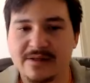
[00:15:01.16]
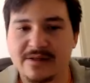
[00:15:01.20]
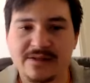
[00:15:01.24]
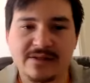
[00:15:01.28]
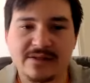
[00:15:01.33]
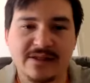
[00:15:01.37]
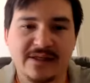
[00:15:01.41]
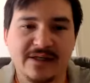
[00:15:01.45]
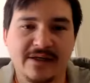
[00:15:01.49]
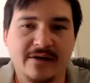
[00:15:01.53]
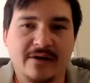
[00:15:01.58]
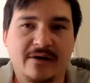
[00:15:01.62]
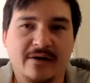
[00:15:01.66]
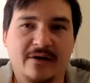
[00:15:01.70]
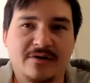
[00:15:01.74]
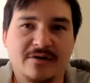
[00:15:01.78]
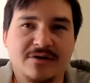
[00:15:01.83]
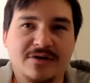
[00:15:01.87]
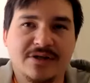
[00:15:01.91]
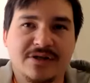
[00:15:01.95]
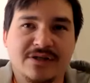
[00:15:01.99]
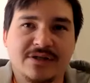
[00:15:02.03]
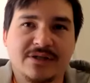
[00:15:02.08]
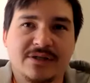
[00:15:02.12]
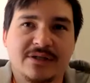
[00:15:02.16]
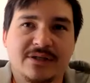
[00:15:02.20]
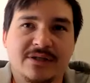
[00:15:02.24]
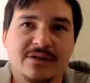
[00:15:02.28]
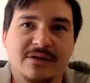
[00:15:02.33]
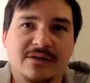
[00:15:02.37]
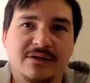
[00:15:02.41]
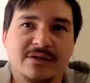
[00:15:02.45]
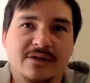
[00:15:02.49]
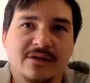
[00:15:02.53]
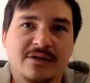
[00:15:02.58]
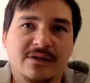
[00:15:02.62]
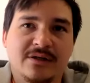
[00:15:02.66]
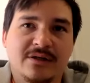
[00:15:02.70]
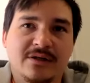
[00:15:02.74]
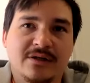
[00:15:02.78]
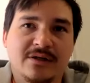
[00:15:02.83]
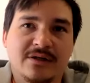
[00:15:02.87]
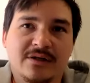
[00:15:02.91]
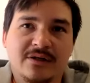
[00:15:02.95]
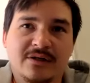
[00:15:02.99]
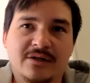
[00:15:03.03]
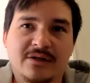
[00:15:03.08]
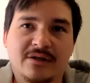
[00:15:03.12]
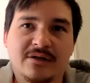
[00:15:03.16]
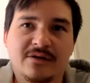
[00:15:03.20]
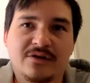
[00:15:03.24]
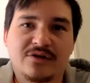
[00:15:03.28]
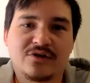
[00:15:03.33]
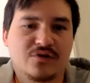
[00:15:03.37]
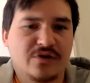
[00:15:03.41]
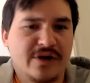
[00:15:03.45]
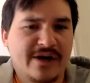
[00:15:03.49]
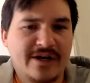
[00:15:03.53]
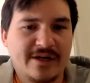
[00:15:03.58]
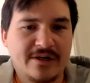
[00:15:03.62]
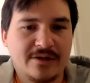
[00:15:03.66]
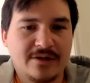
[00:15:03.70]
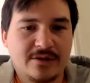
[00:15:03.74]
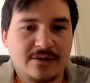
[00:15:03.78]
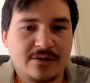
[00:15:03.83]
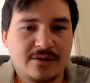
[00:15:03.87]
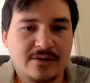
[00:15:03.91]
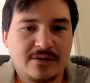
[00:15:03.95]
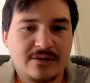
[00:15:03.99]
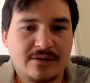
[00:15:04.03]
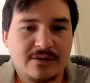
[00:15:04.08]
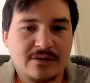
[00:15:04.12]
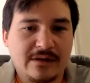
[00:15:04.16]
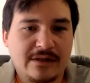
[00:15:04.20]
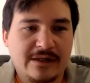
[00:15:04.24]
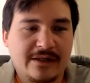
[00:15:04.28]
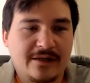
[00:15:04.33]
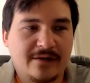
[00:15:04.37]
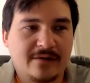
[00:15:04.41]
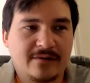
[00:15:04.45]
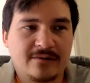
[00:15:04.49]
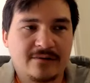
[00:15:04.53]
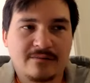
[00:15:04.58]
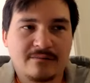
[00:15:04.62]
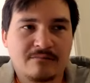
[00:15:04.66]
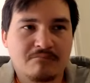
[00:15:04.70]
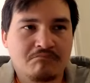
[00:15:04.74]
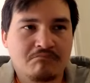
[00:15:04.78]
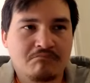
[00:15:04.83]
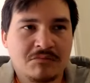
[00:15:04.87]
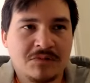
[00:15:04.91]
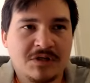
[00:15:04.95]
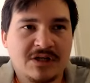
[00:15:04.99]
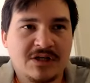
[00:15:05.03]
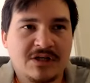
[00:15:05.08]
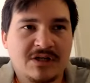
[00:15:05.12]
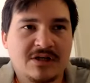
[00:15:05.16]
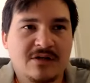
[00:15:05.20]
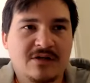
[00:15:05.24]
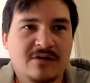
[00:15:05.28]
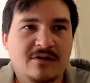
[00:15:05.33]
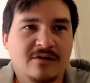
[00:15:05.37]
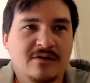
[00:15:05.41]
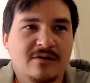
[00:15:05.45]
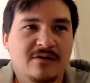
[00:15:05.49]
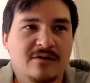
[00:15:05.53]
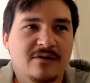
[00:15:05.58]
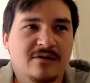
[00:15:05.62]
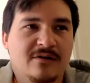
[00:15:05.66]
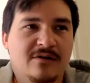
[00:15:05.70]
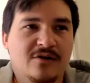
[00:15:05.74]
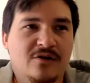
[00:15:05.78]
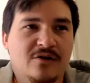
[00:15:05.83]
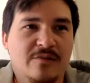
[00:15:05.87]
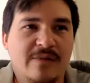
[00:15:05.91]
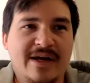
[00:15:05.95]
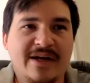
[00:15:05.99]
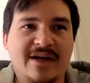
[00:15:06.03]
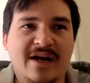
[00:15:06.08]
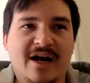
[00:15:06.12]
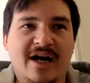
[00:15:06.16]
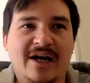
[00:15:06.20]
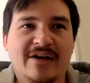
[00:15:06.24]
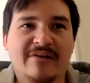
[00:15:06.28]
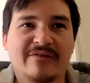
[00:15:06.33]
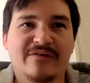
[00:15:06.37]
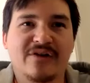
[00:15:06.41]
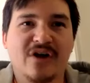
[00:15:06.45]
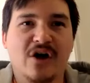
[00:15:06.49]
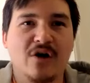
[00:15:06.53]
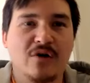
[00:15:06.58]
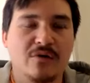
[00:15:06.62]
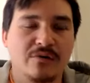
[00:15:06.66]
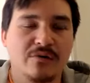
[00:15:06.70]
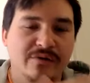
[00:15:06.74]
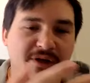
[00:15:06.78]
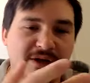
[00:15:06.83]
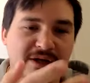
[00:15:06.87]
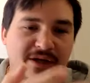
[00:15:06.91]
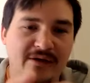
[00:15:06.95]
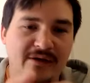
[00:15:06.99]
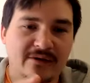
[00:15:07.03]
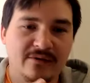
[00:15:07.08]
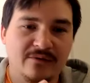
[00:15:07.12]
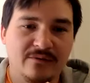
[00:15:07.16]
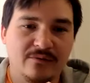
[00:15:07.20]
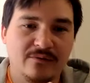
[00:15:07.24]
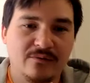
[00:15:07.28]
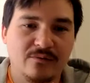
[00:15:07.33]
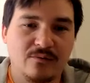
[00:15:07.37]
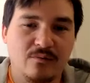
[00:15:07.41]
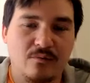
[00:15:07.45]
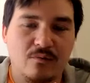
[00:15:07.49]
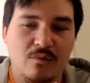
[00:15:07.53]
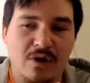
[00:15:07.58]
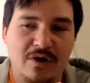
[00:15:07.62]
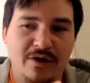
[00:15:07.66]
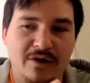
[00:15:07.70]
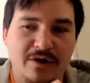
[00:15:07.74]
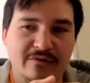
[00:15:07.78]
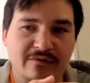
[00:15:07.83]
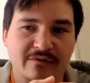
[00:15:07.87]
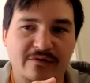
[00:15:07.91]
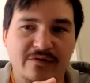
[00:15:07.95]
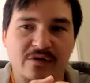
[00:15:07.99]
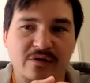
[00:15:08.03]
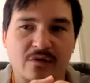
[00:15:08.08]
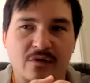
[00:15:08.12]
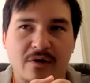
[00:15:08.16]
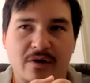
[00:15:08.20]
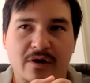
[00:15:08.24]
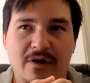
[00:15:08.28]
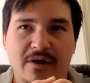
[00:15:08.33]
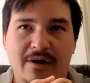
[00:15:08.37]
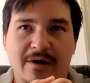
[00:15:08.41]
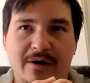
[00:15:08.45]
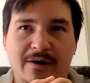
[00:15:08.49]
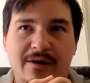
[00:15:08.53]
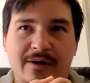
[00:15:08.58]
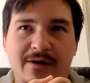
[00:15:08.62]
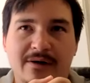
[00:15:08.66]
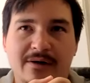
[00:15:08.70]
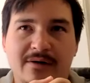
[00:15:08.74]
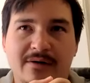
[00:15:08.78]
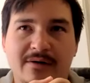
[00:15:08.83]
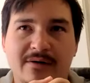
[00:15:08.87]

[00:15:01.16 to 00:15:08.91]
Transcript: this that are just strange. Like, you may not have known that one of your